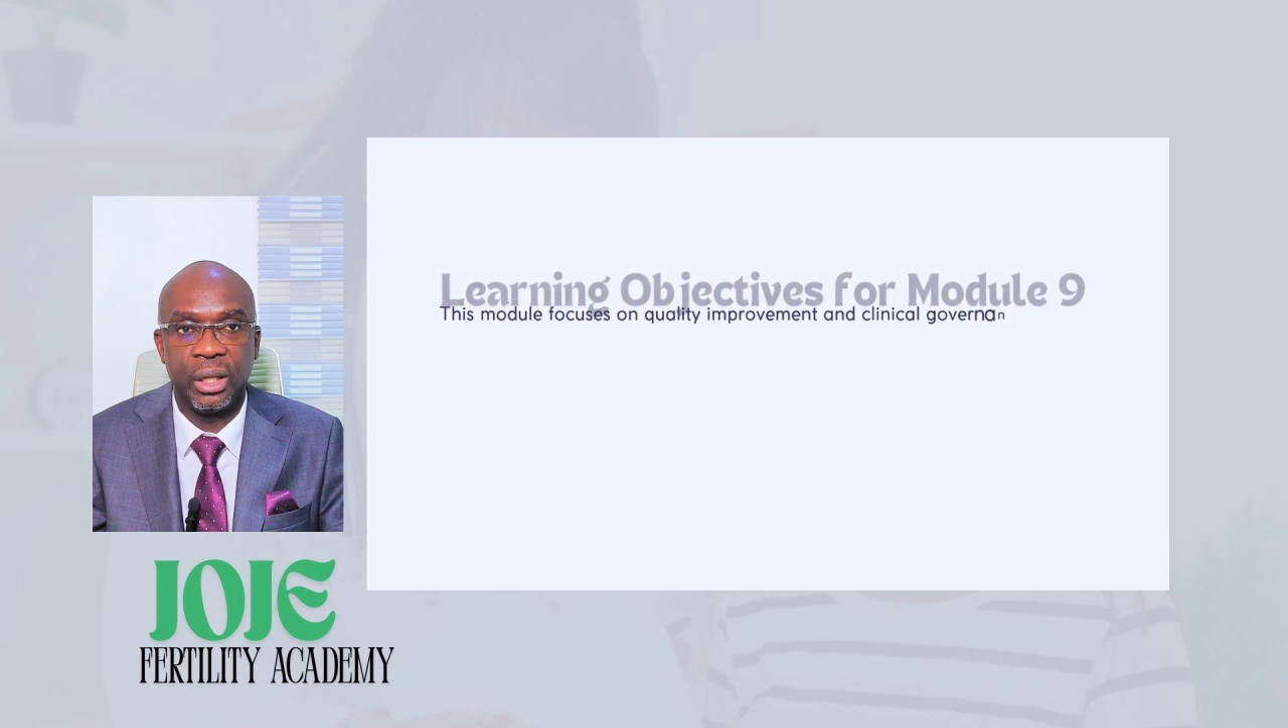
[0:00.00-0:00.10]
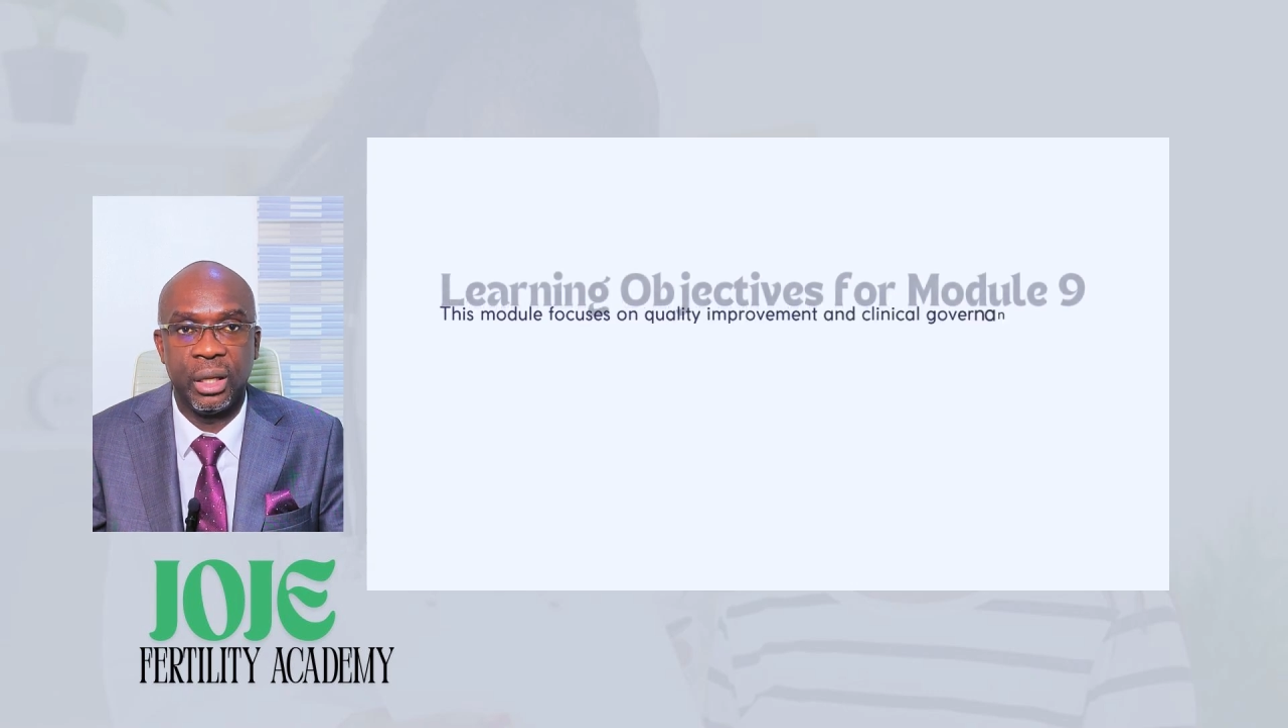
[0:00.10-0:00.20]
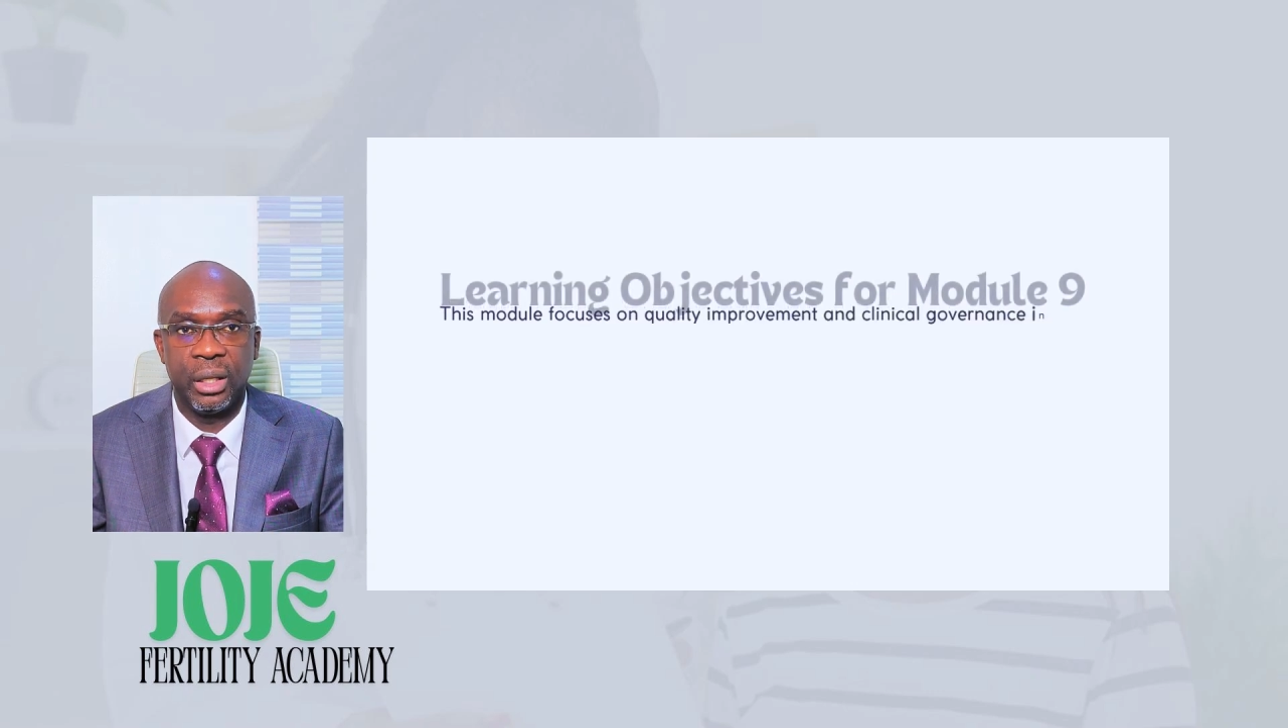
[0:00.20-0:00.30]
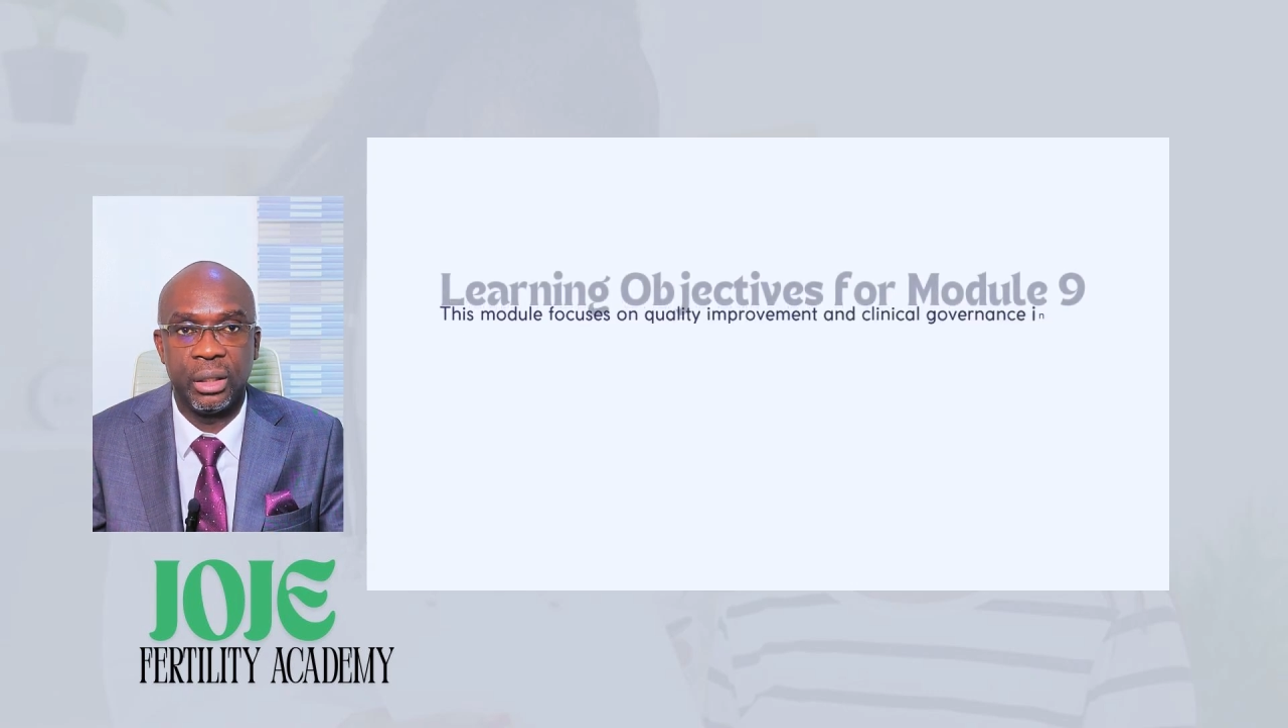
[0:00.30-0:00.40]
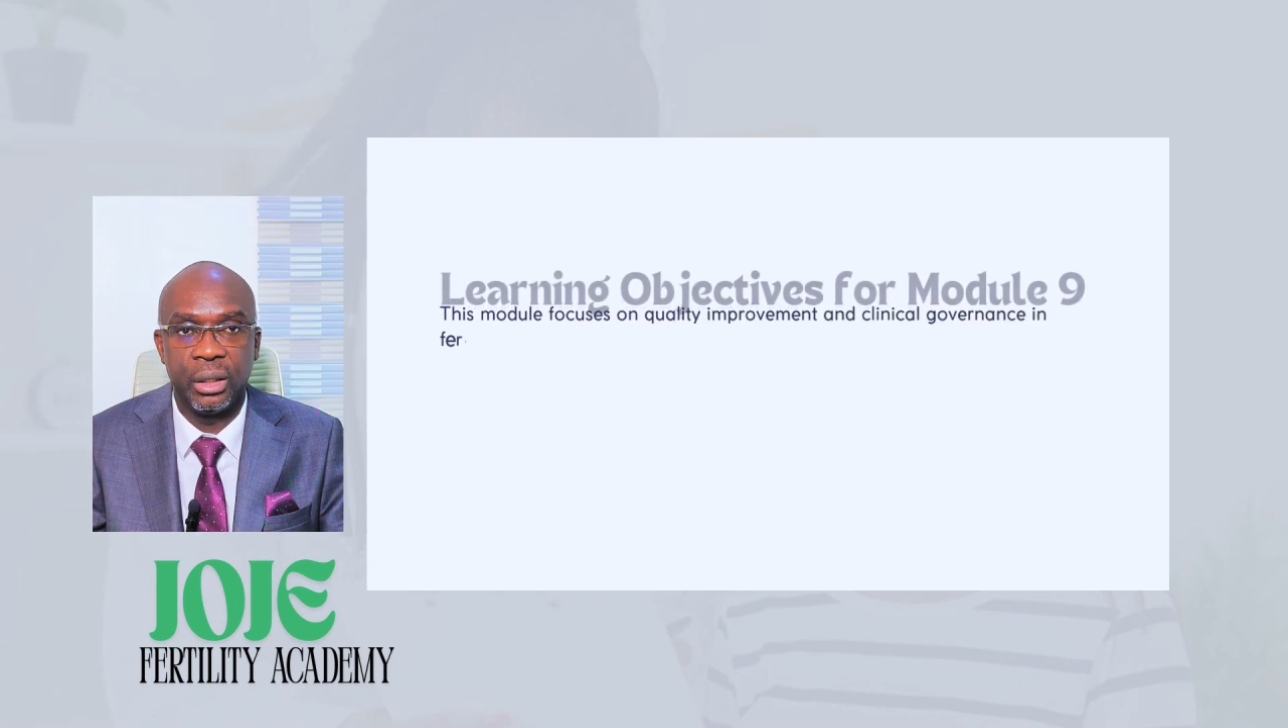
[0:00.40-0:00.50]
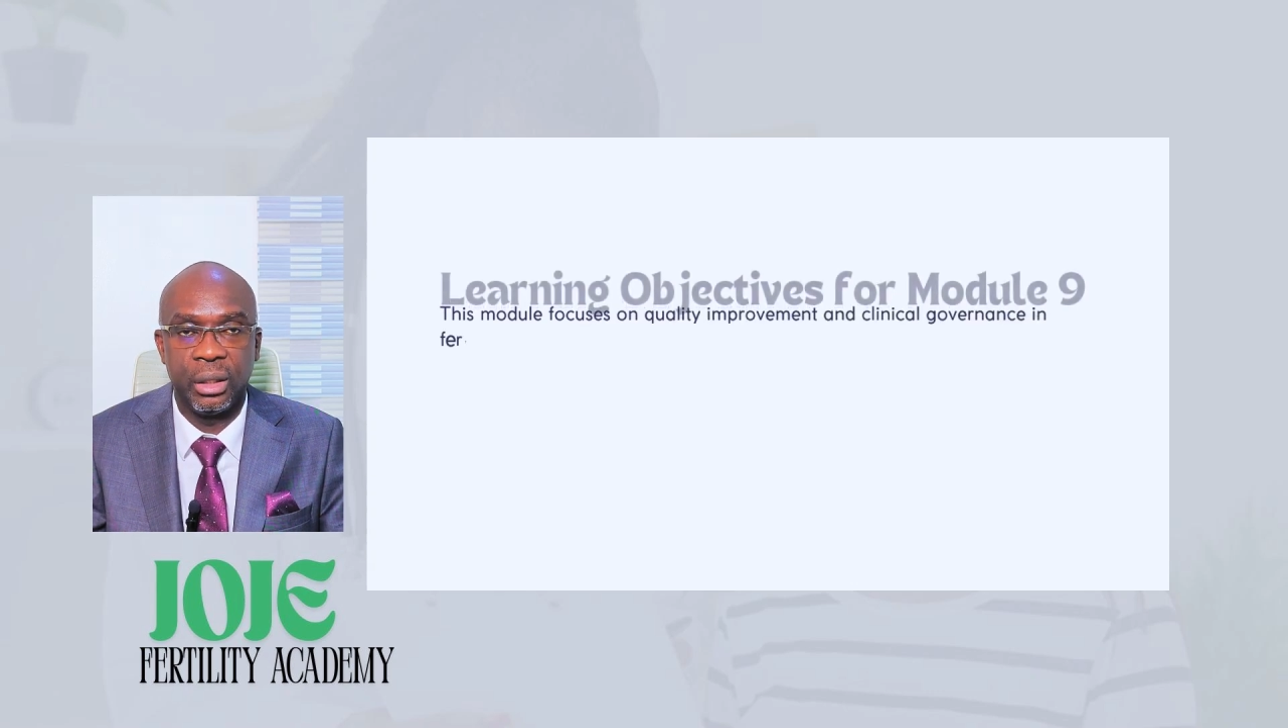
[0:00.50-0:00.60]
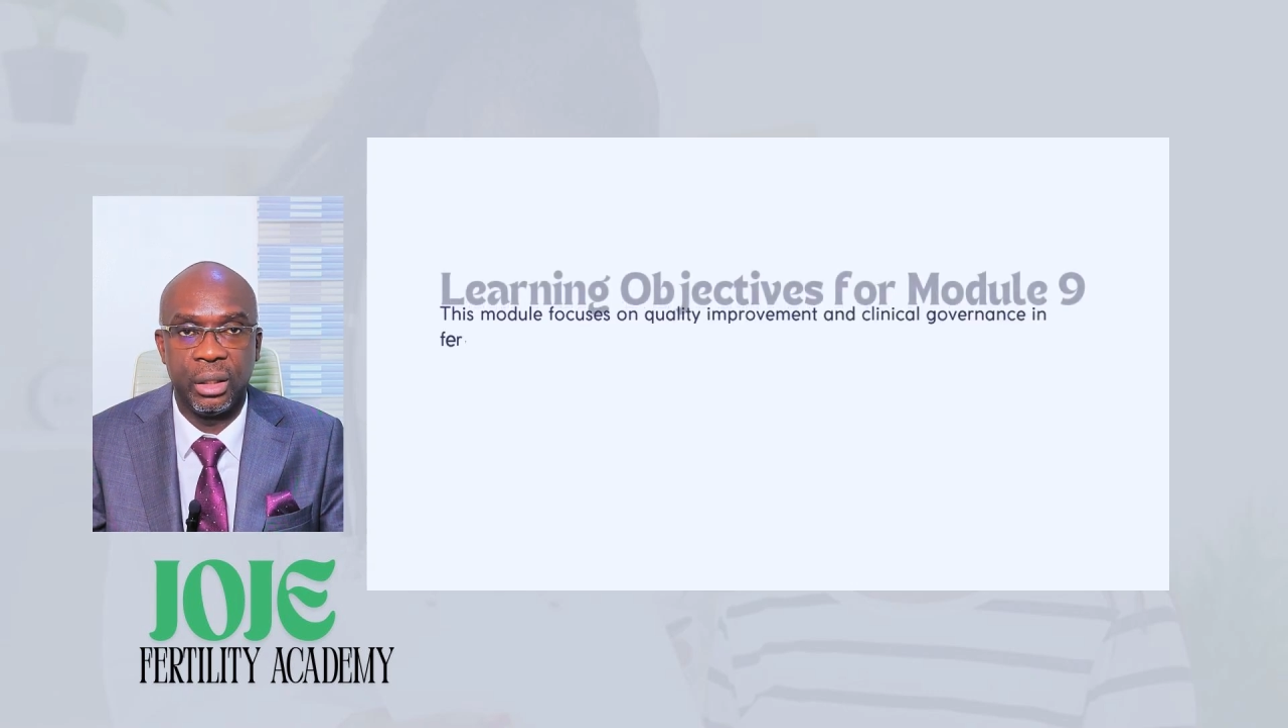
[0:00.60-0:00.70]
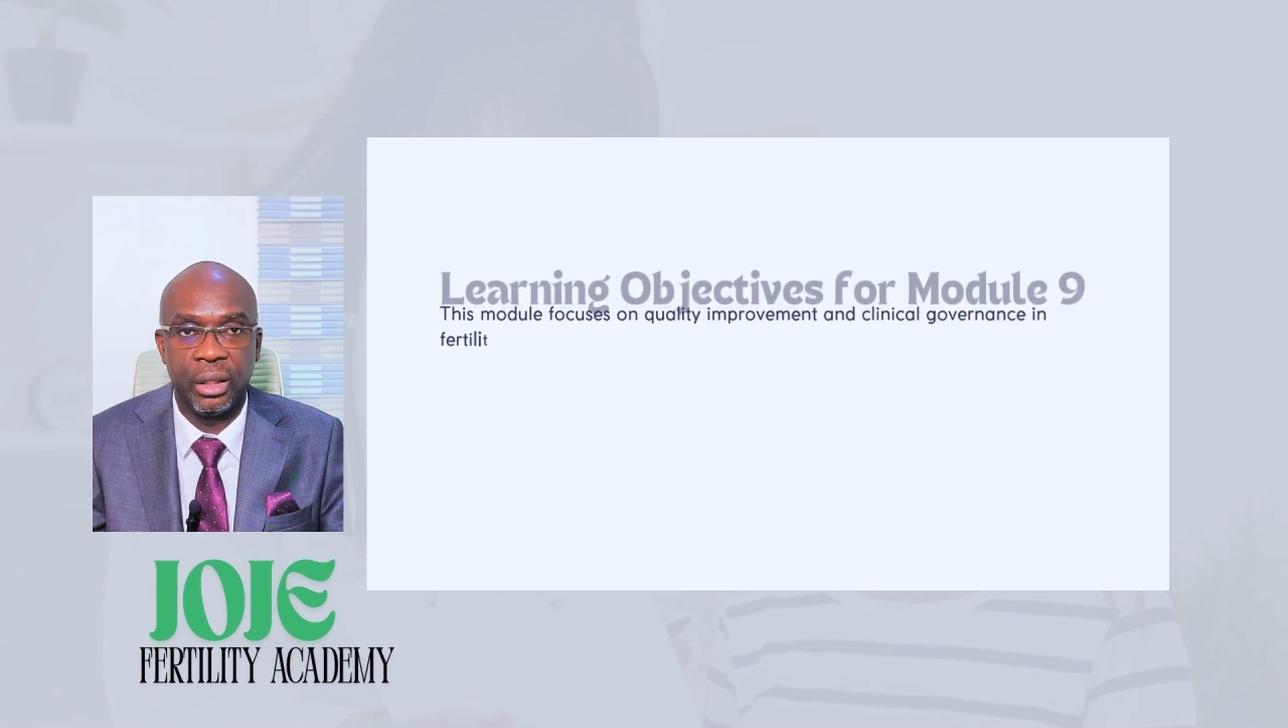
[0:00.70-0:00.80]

care,